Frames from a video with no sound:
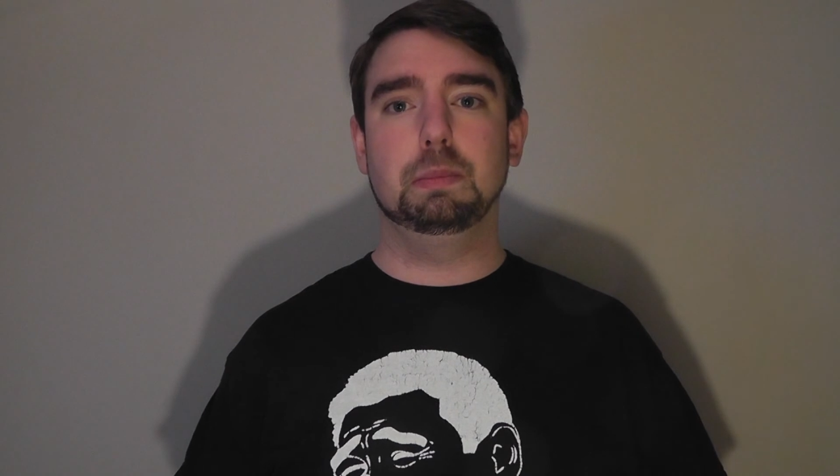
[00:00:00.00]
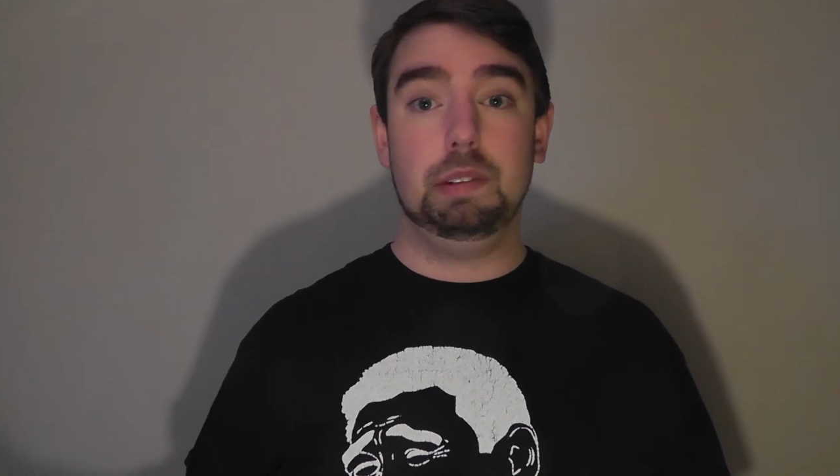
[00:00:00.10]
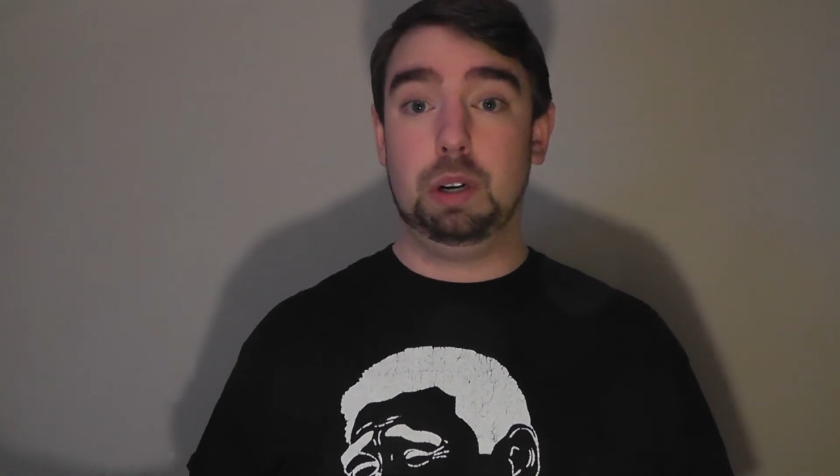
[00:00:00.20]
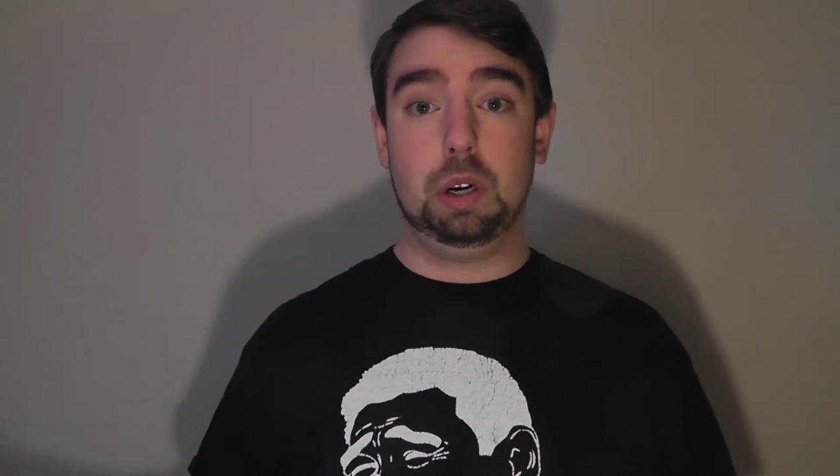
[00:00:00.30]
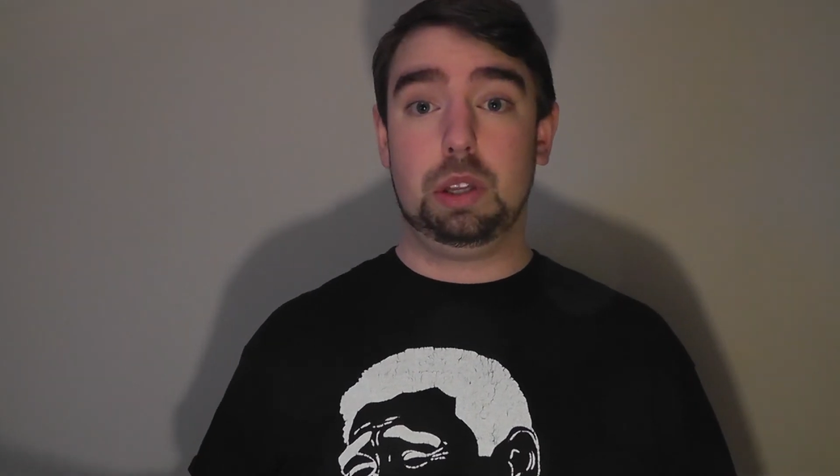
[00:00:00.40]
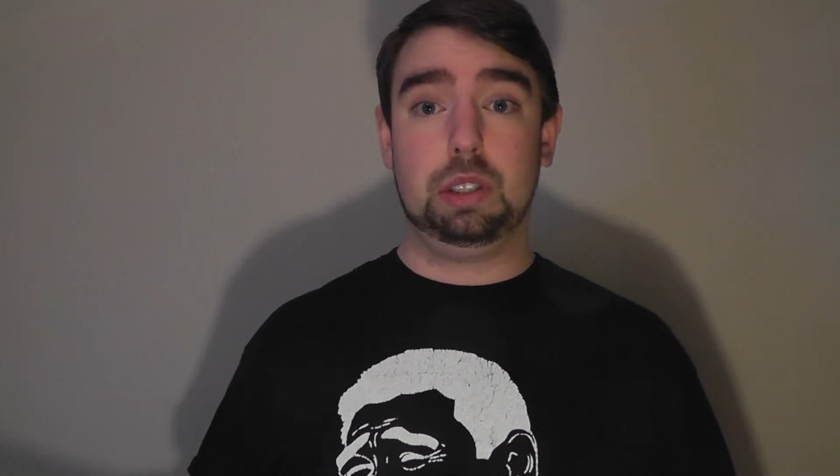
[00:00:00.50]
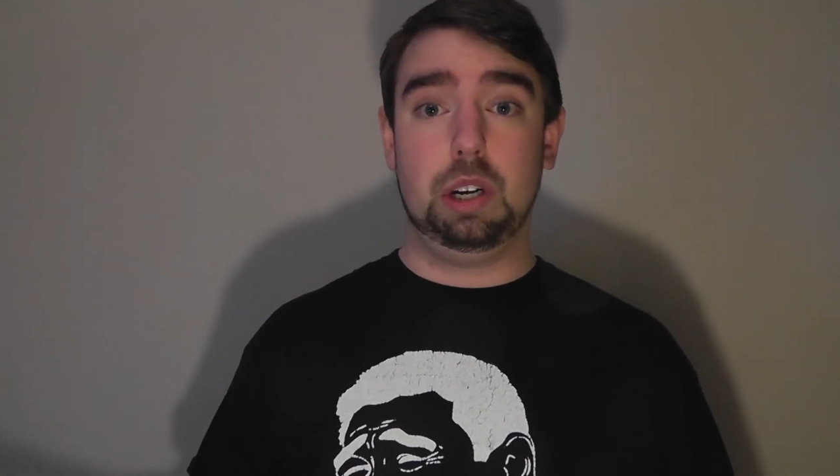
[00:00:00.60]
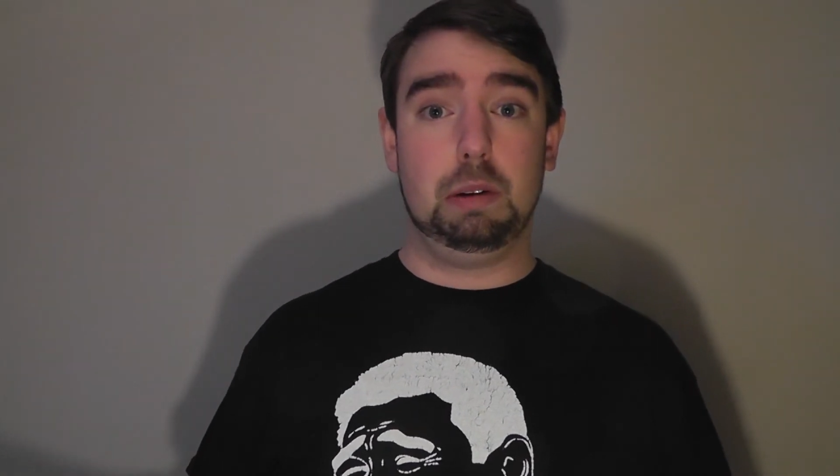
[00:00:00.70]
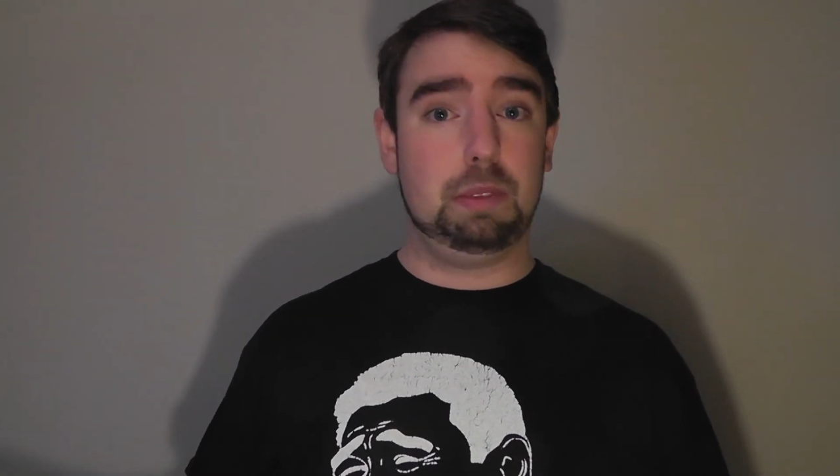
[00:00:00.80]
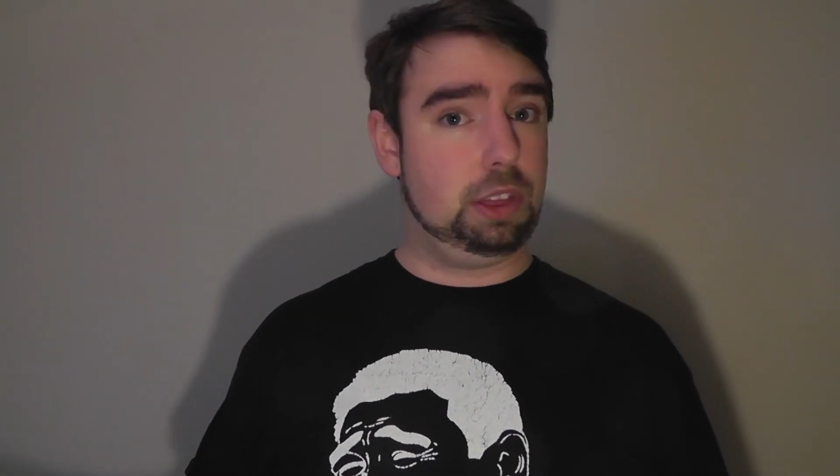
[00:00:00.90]
You ever heard of the
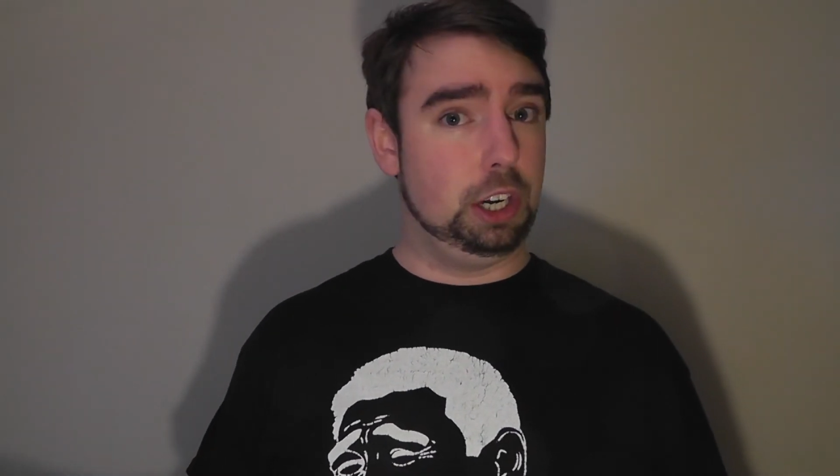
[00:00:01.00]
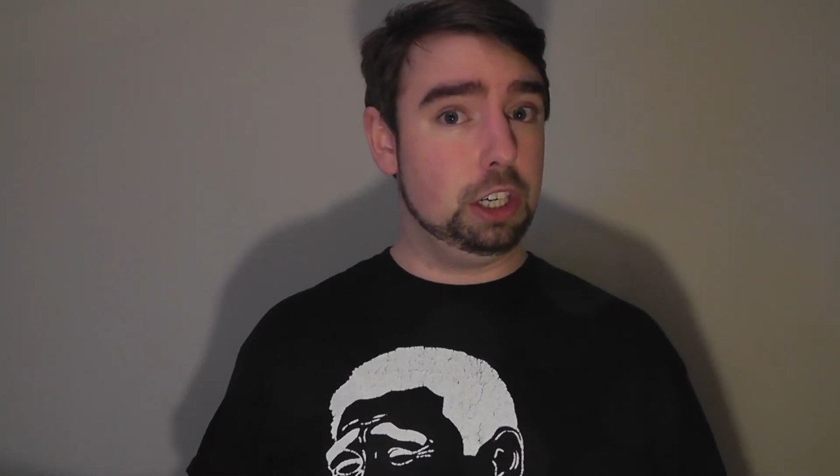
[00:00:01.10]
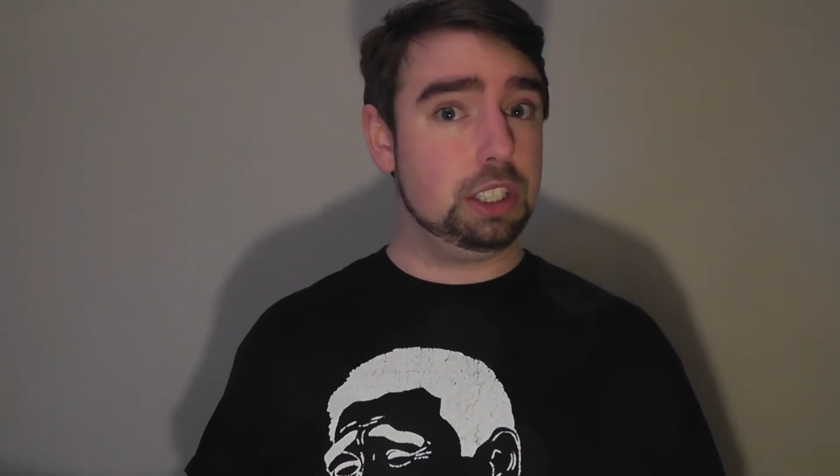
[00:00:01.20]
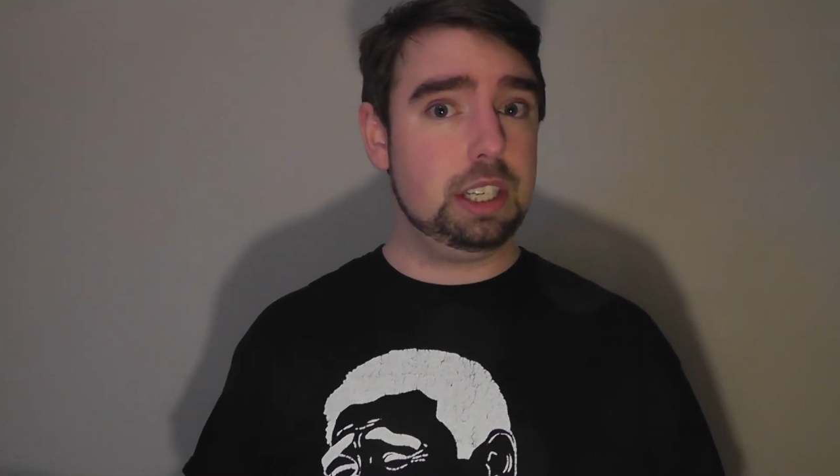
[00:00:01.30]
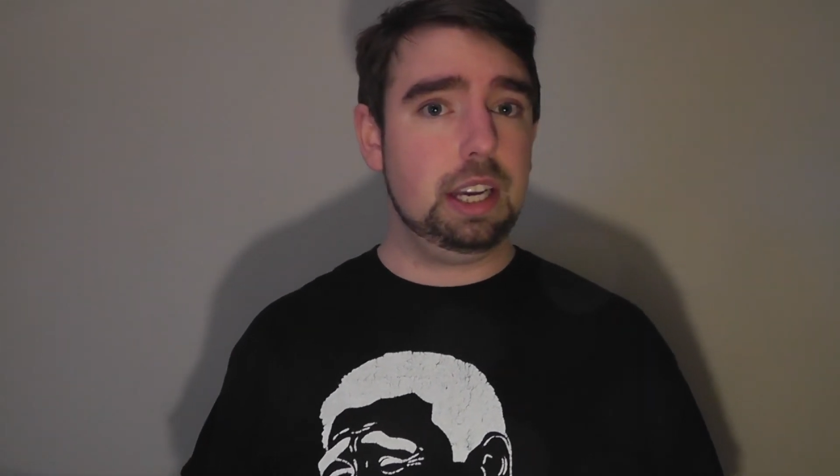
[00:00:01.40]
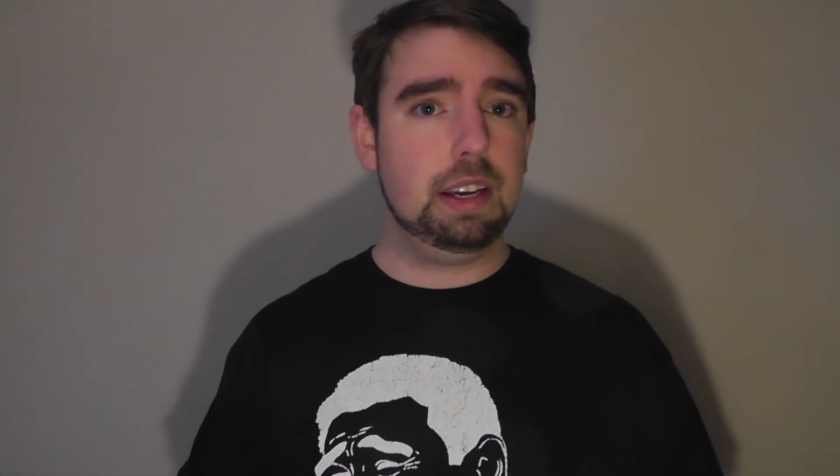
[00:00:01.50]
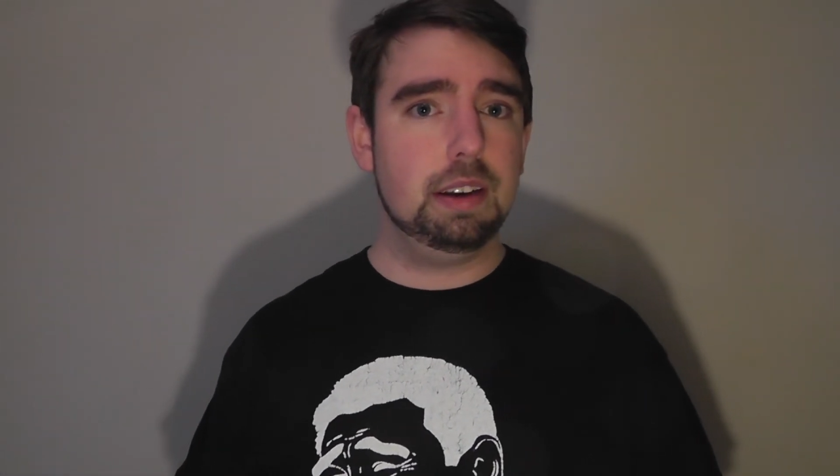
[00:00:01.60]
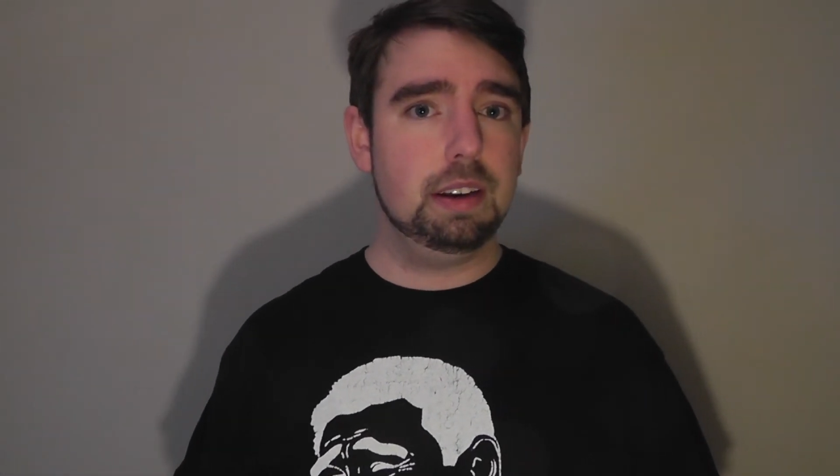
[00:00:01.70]
term thirsty?